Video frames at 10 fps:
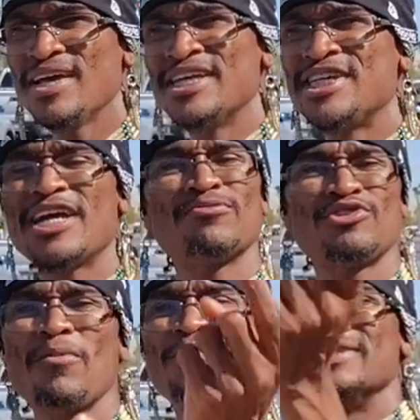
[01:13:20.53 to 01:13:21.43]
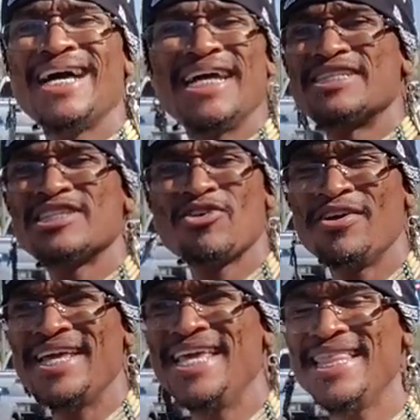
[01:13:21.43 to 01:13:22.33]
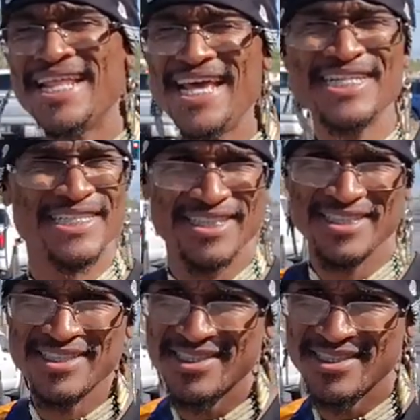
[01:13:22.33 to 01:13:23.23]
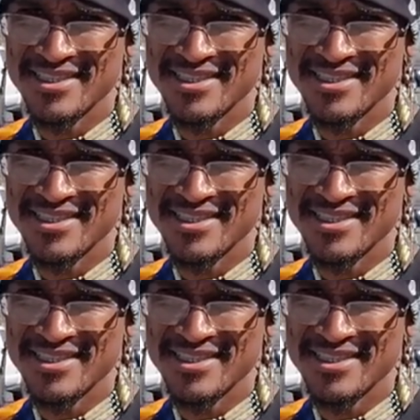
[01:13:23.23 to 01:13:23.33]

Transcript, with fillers: And Jacob trouble is not just on the heathen nations,